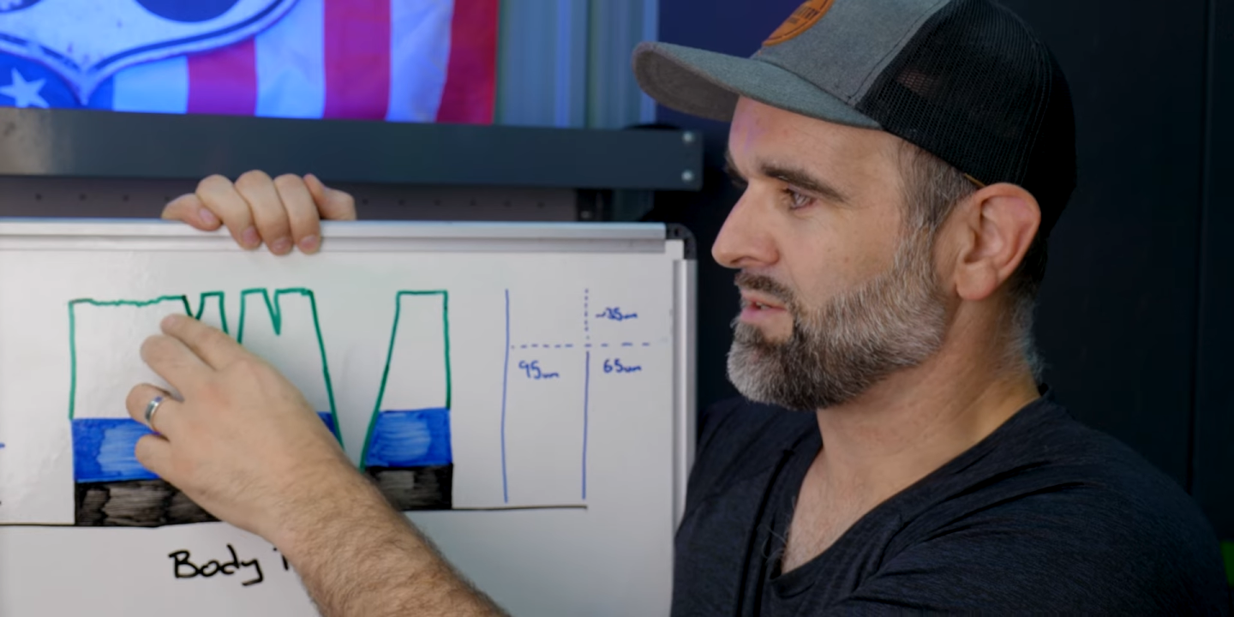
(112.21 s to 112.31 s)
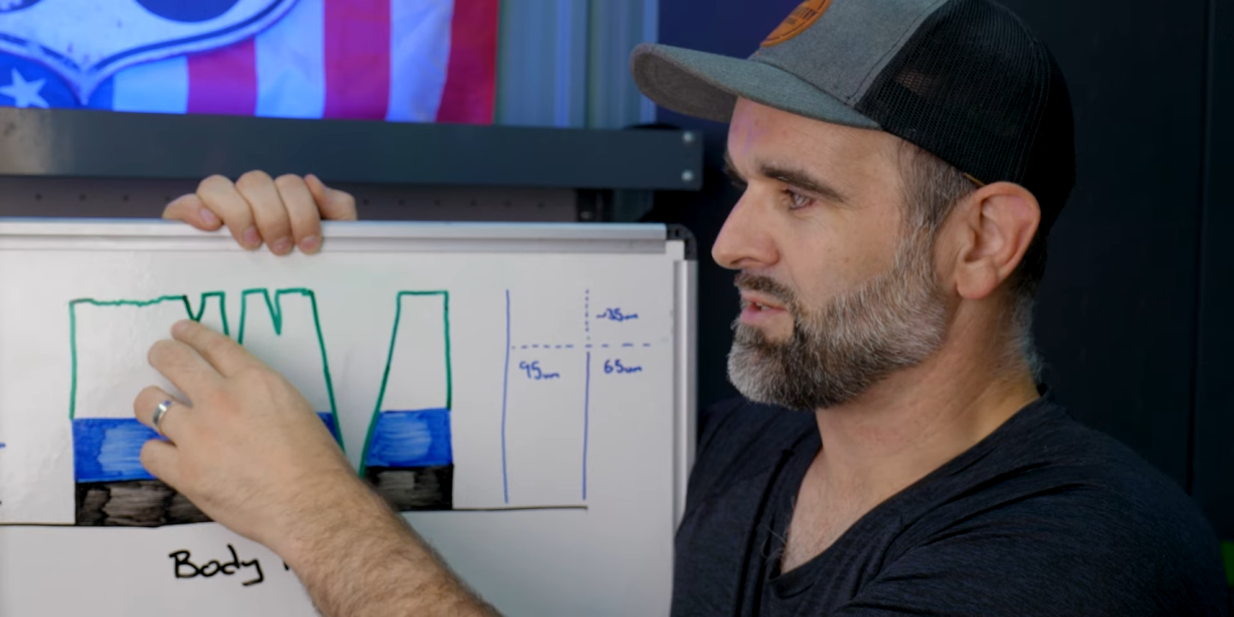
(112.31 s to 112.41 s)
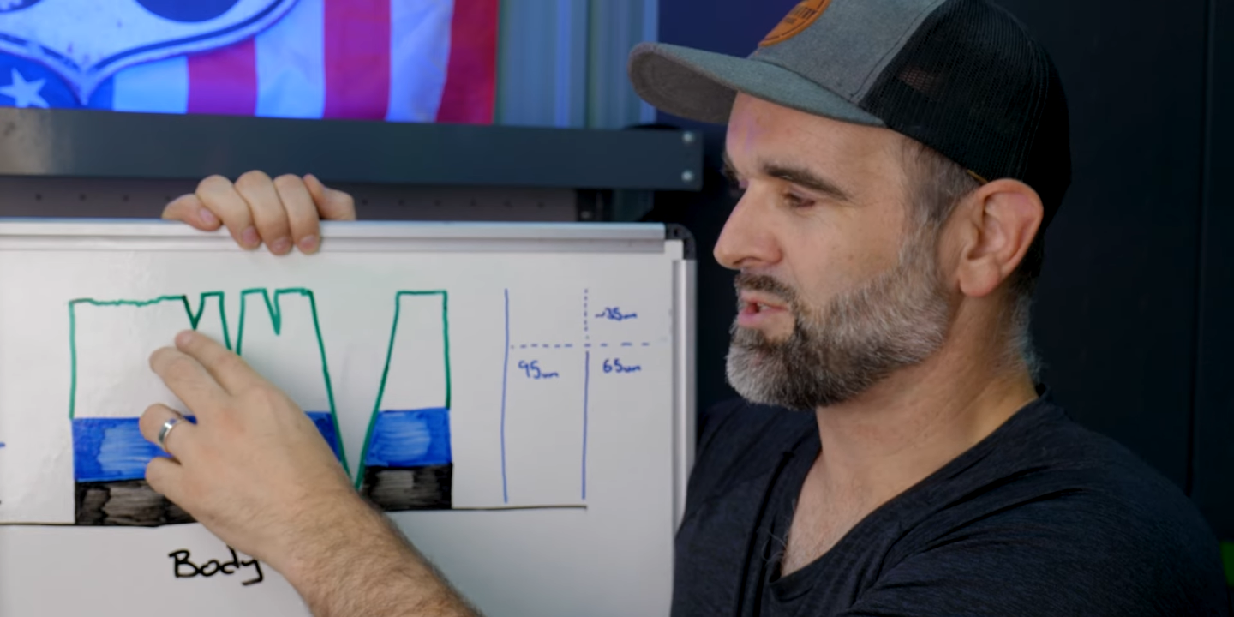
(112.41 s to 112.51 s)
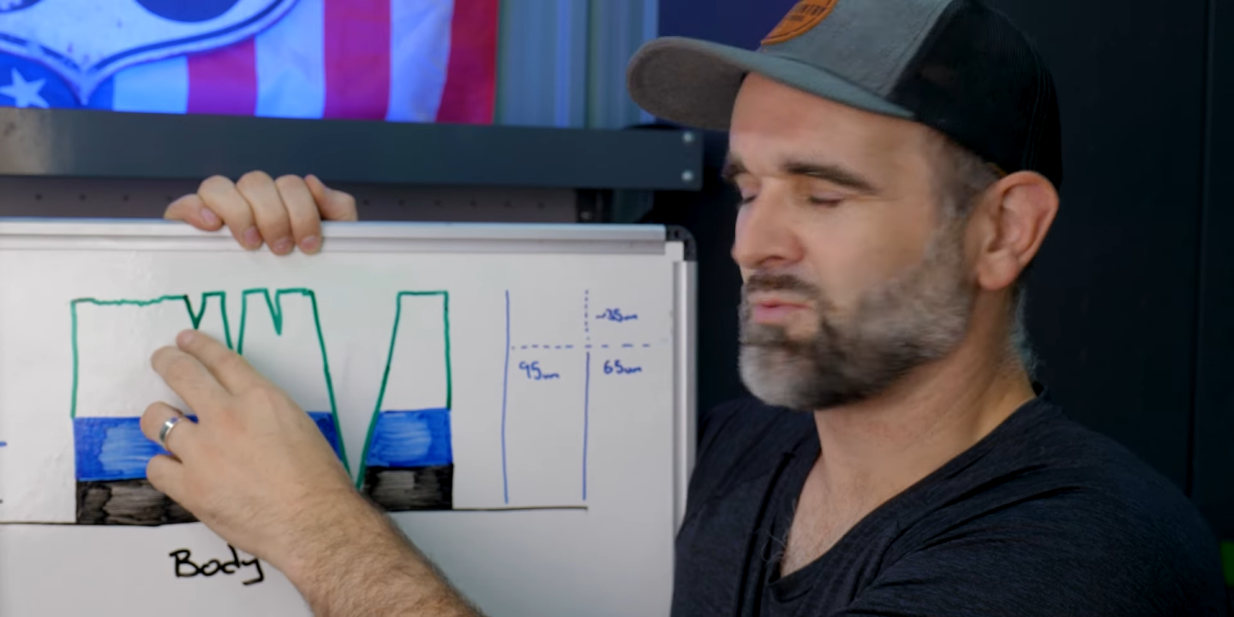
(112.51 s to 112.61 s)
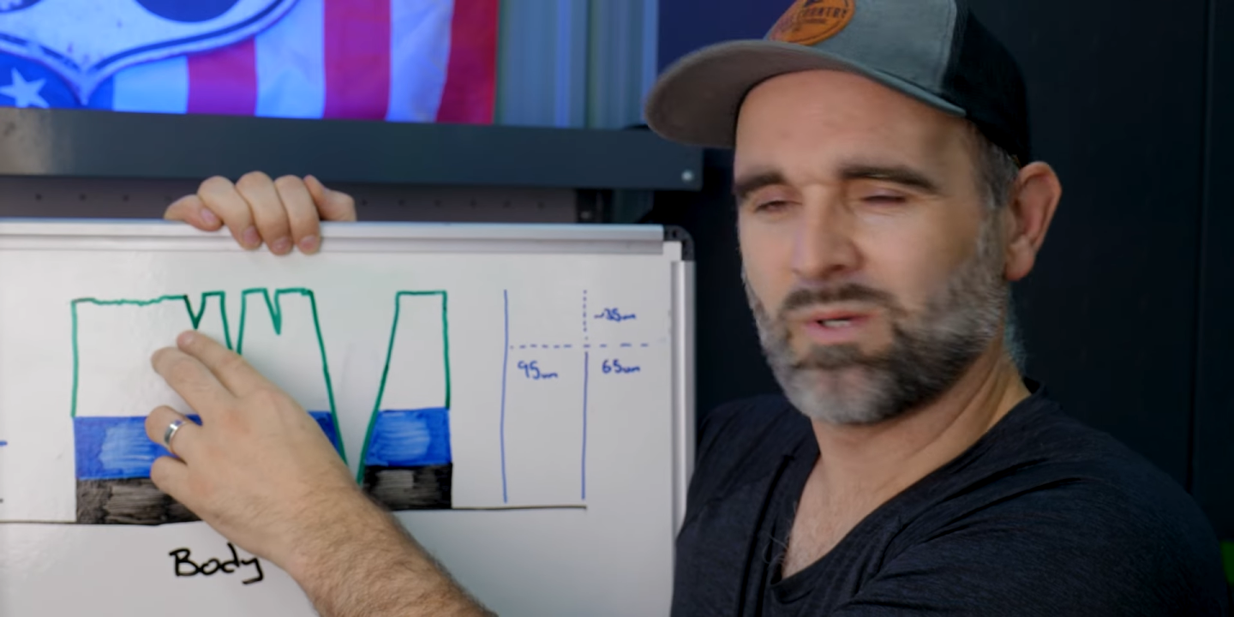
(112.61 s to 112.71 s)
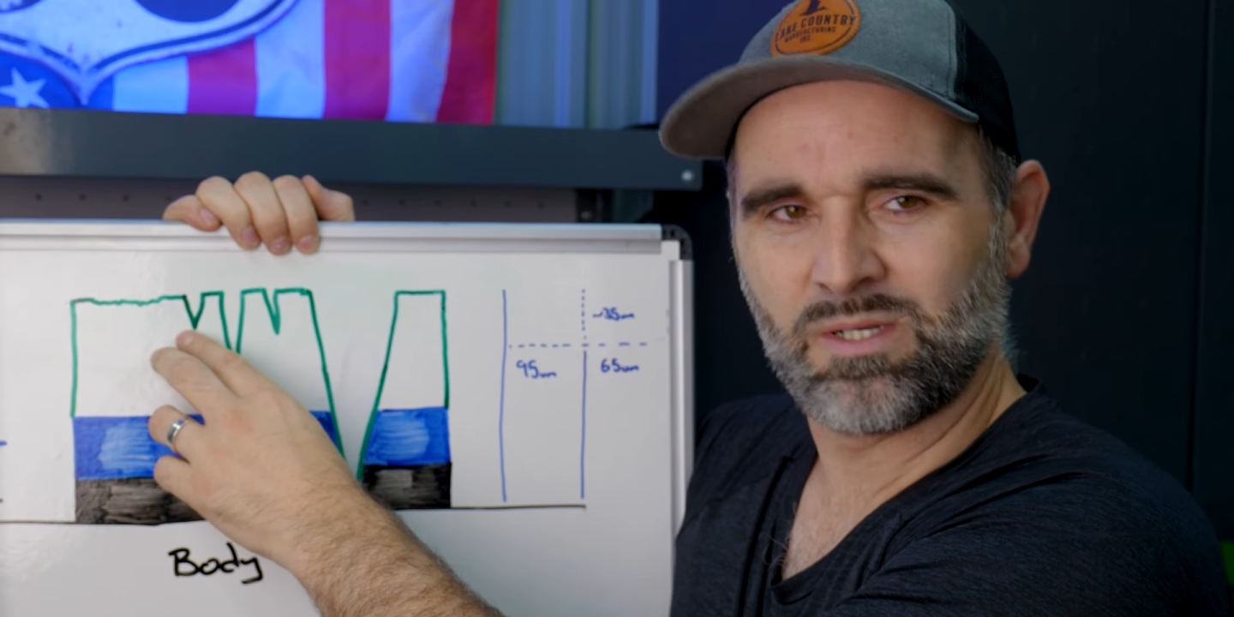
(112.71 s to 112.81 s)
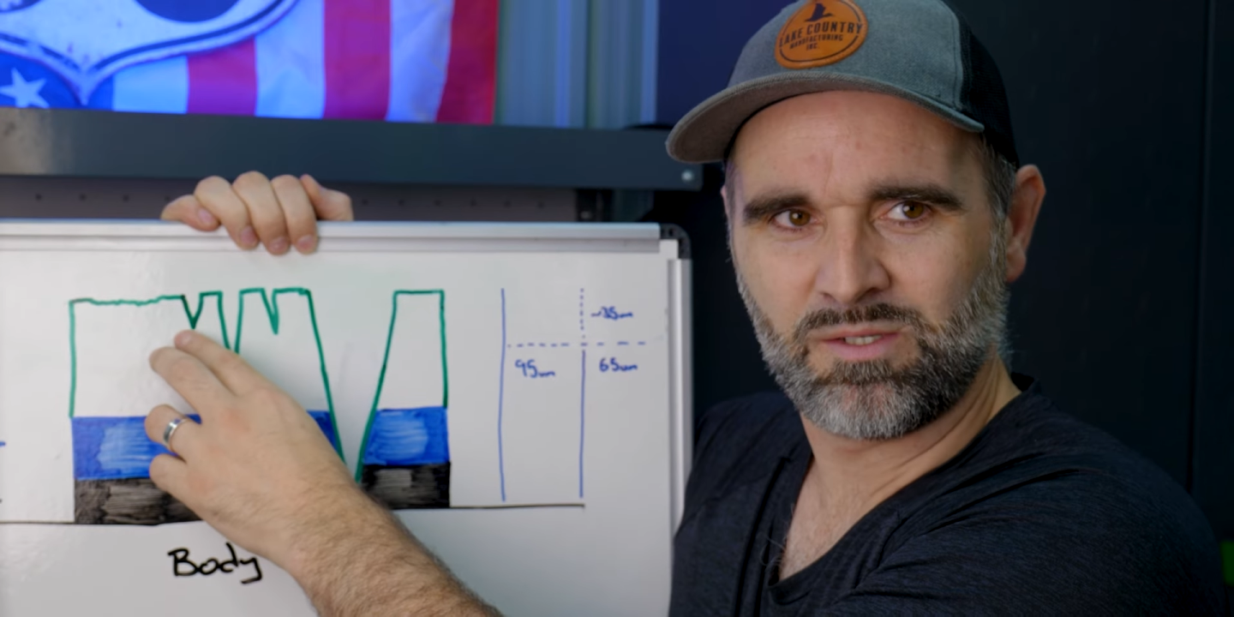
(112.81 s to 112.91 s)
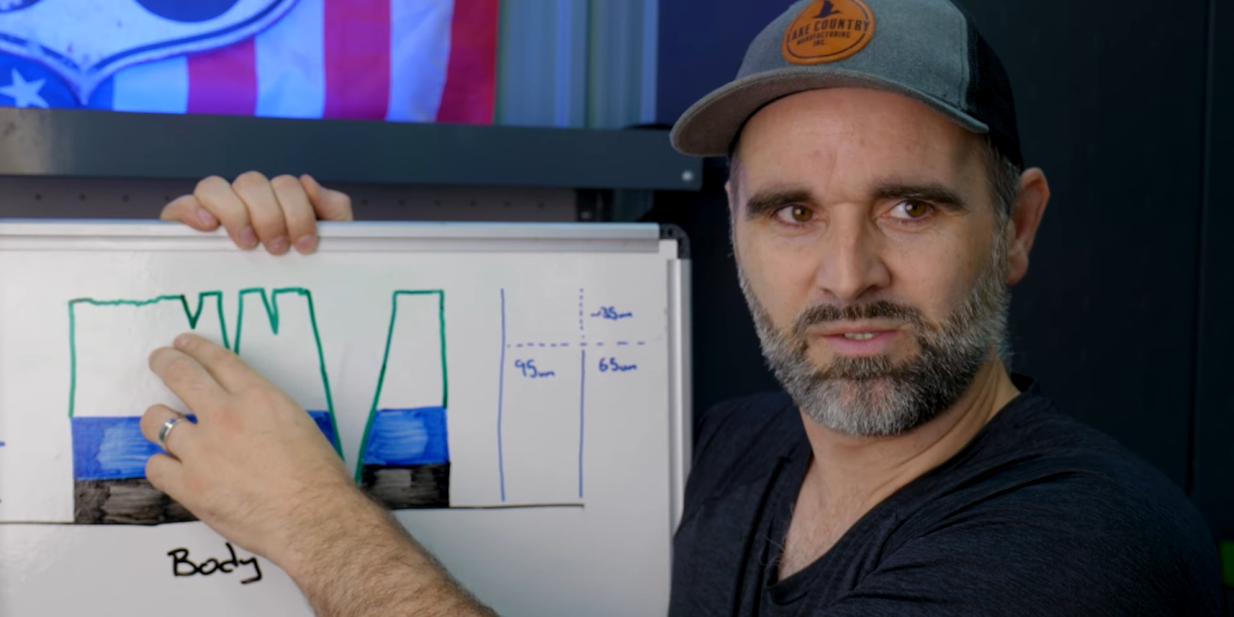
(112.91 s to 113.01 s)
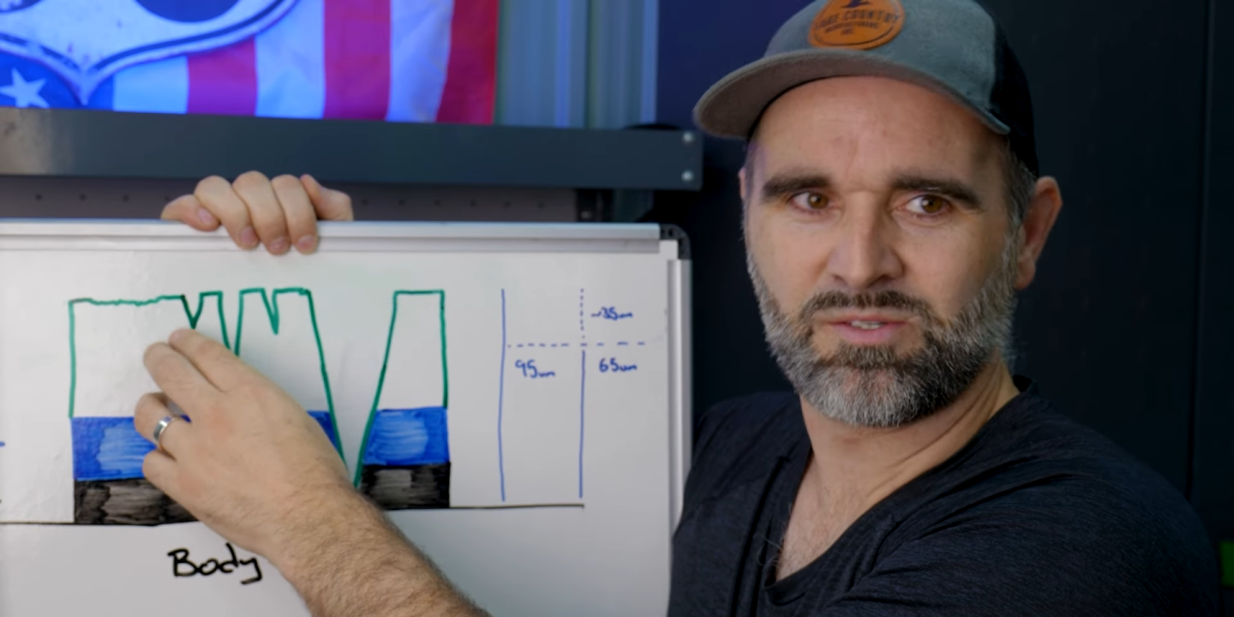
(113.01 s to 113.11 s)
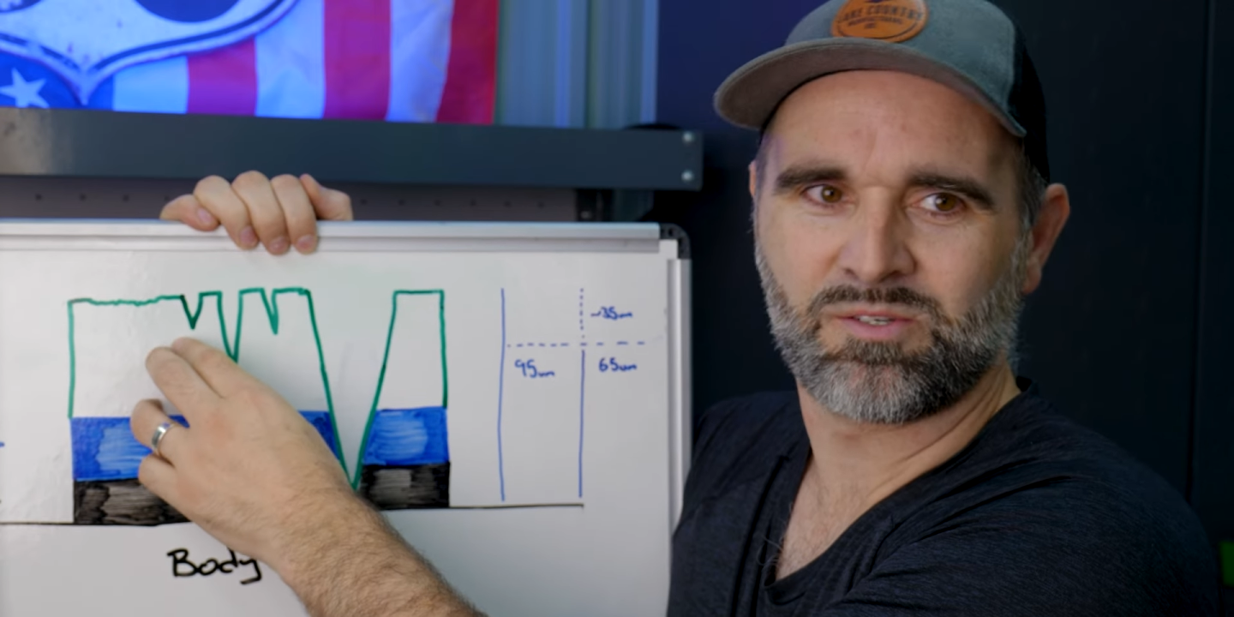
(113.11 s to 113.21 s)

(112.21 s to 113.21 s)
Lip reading: sort of swirls,